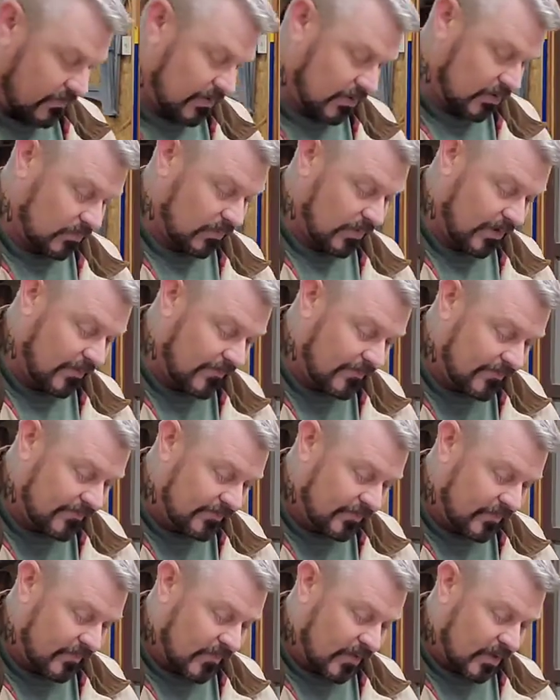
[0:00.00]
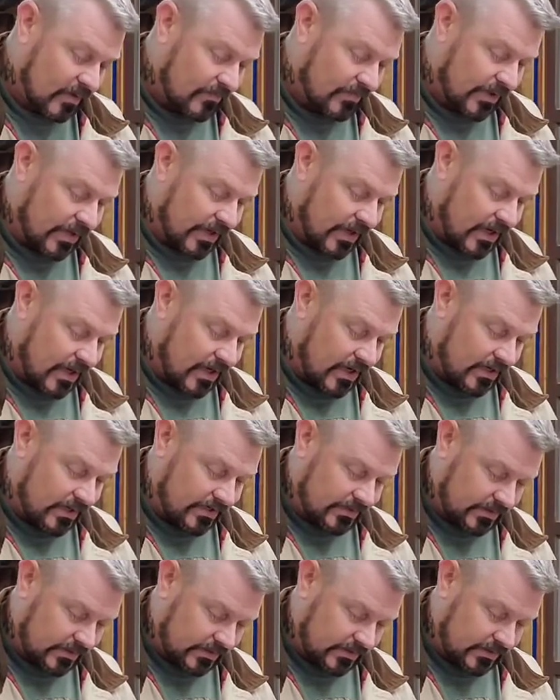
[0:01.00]
in a little bit.
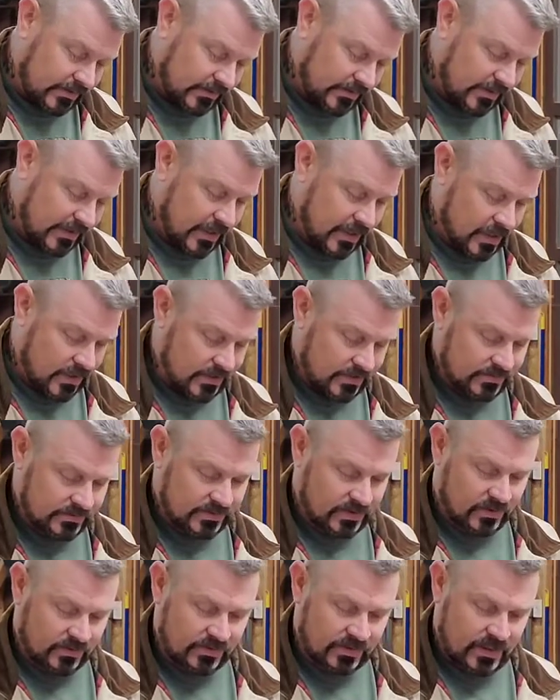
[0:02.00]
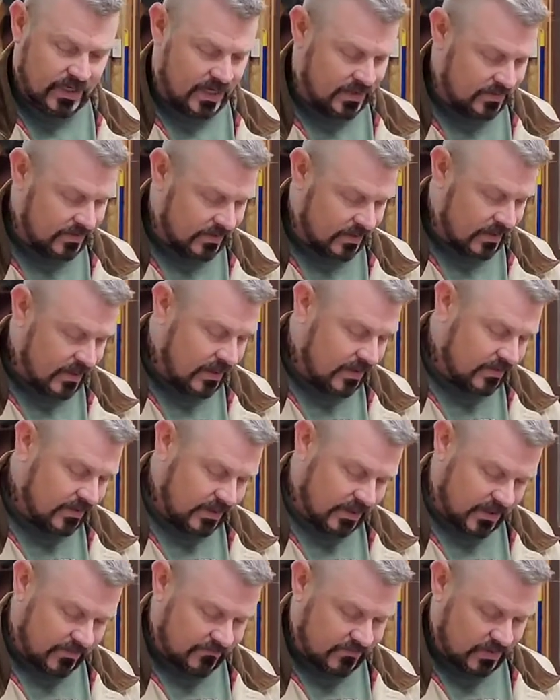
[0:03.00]
But yeah, so
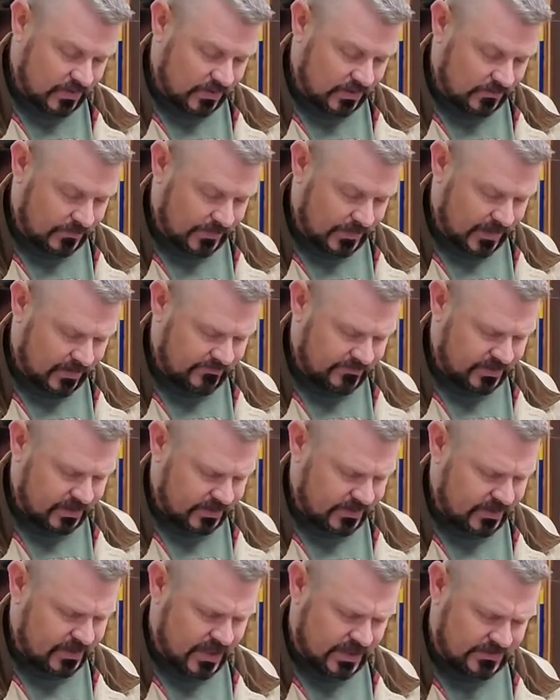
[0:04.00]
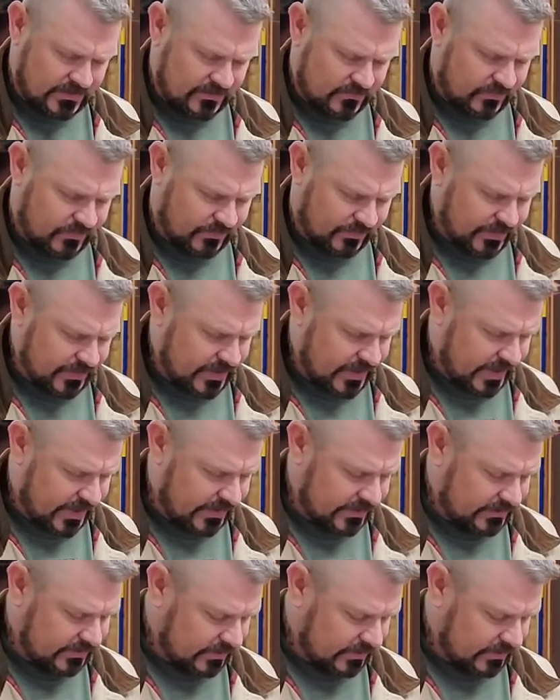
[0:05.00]
they give you a little bit of everything. You got some 3/8,